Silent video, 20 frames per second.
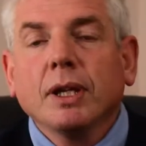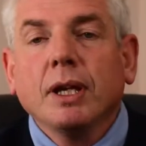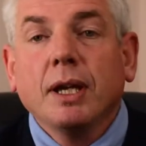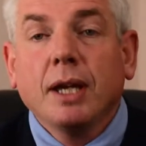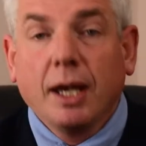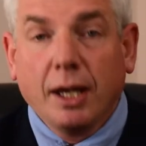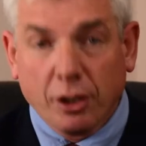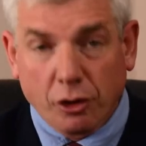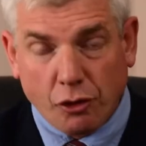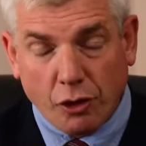
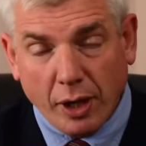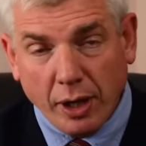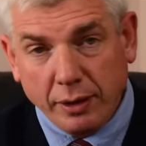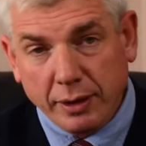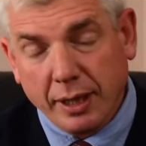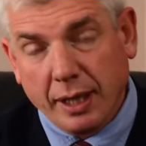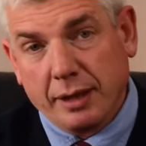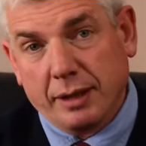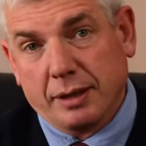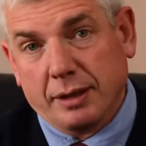and a crowd
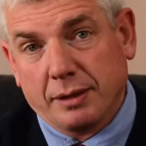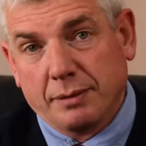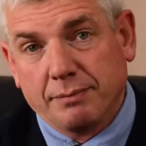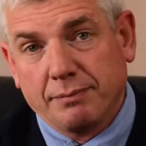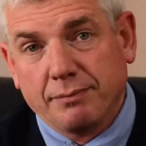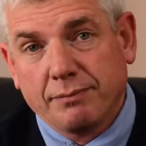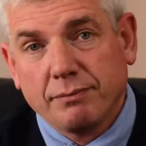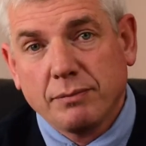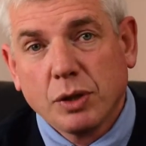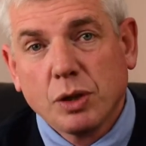gathered
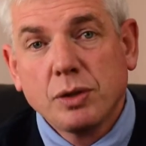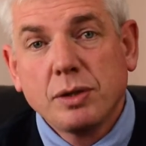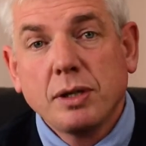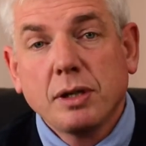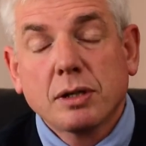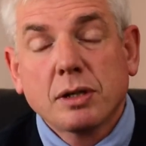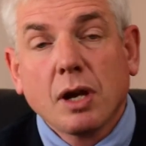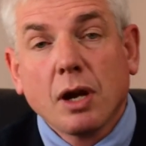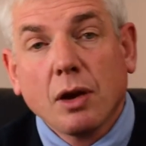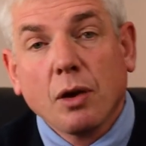because he
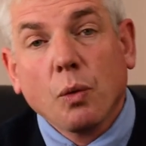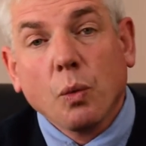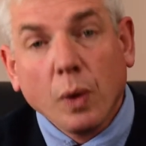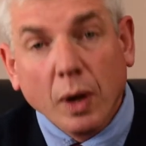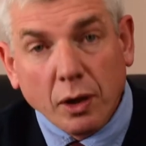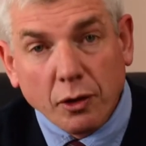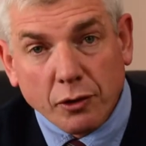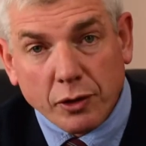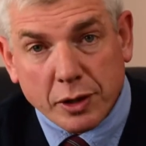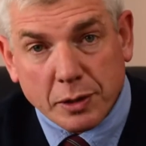is a
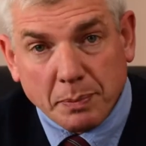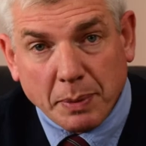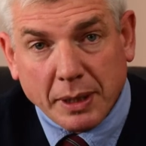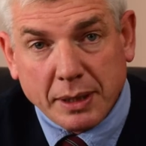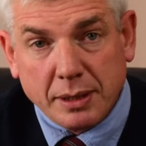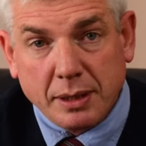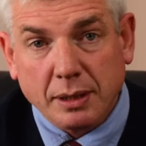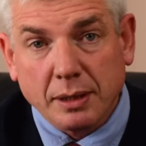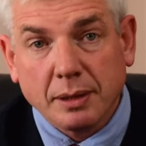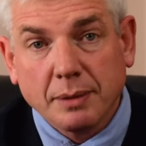
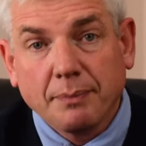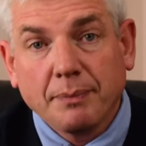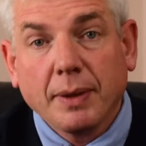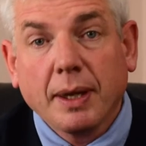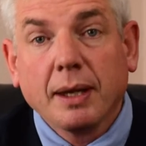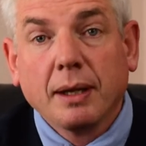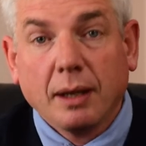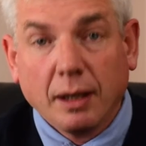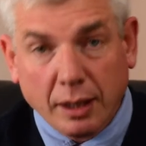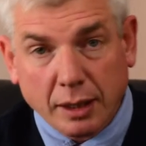well-respected
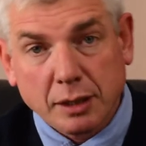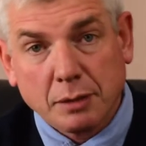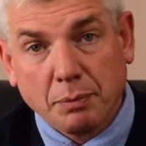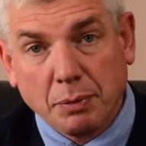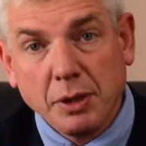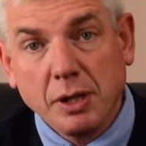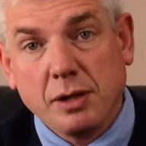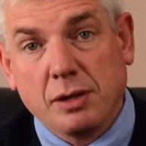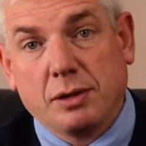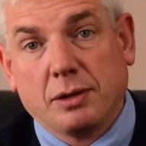and liked
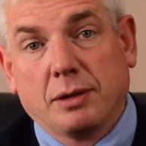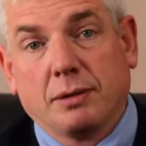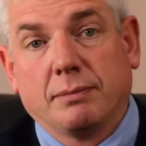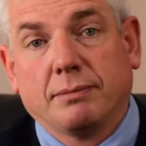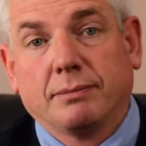priest.